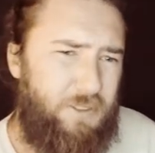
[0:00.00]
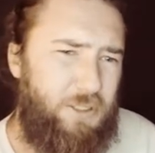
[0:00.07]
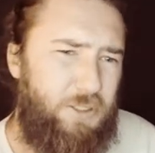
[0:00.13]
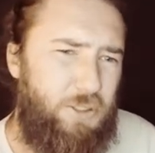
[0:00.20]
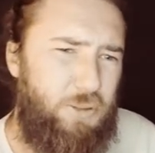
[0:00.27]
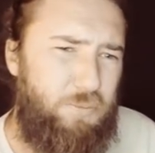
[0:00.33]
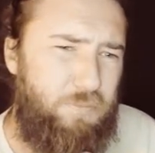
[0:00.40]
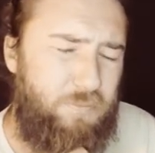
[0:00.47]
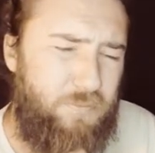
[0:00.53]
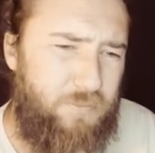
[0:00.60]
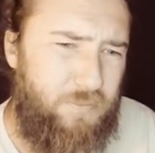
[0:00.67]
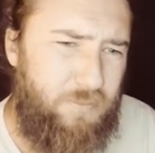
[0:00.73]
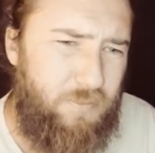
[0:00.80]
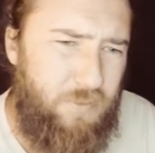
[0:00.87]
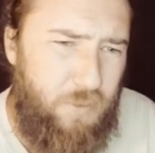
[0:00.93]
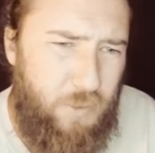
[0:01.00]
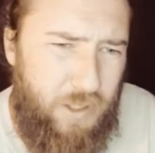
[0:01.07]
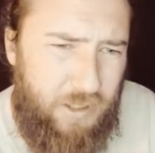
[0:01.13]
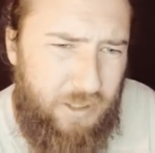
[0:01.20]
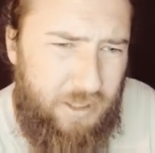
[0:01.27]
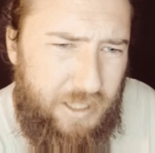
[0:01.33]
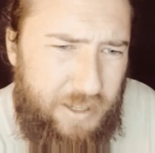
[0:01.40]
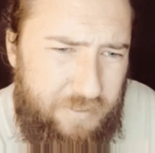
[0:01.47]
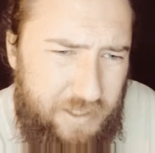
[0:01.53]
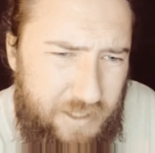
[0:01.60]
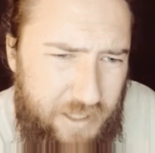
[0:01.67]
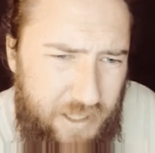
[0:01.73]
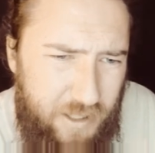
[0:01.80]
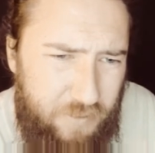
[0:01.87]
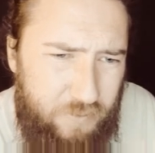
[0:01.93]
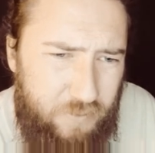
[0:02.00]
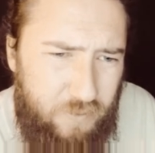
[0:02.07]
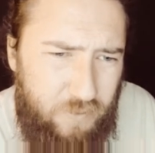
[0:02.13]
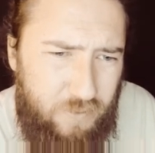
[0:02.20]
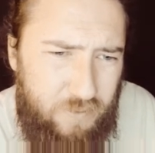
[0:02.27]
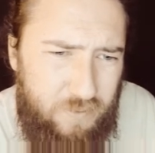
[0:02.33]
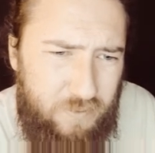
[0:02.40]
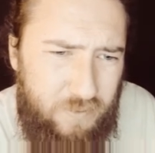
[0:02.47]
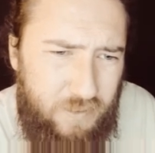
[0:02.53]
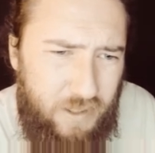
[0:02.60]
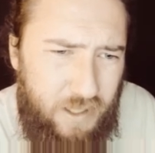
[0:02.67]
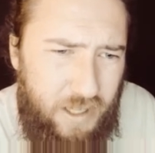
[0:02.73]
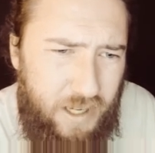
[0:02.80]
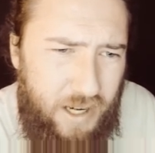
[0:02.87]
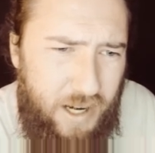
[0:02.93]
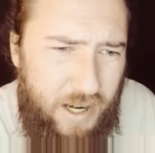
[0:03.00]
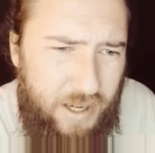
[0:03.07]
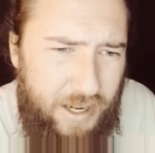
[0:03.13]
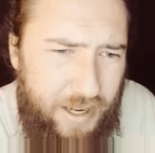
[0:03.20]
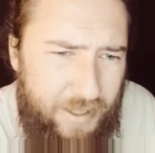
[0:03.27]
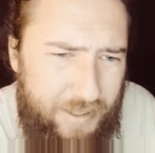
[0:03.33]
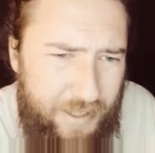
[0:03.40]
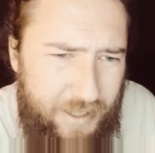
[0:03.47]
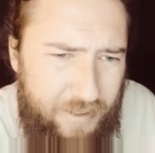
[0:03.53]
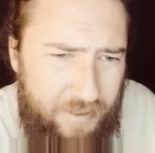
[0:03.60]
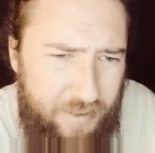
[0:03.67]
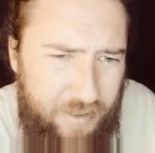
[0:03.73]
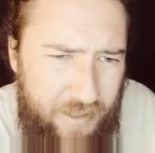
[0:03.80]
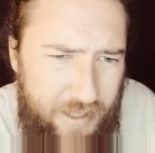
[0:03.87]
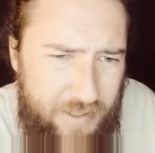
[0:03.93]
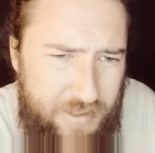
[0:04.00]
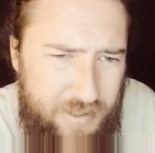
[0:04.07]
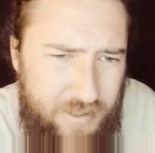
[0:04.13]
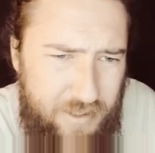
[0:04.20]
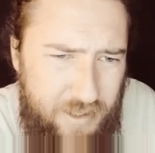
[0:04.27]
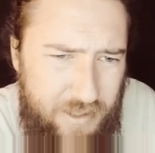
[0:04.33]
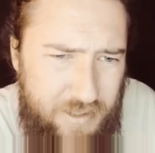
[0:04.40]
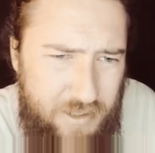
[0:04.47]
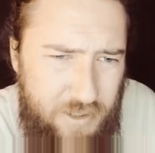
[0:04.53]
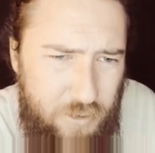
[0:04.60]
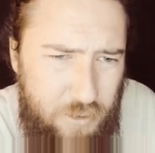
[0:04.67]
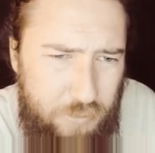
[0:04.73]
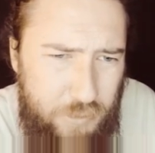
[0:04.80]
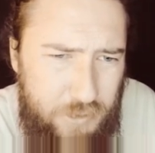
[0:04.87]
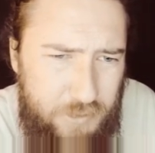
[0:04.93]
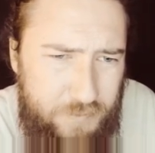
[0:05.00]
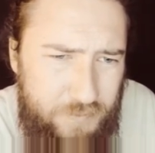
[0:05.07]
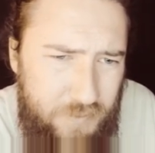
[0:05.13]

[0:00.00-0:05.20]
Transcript: Oop, went a little heavy there. All right, yep, that's doable.